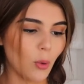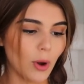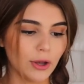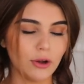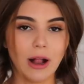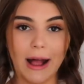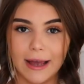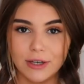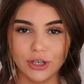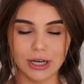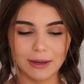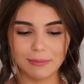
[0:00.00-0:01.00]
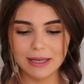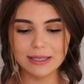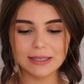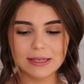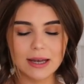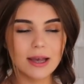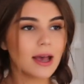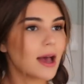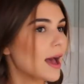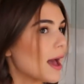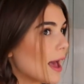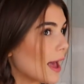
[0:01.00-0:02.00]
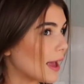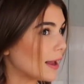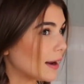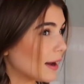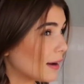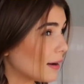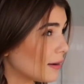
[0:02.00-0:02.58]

oil hydrating mist, and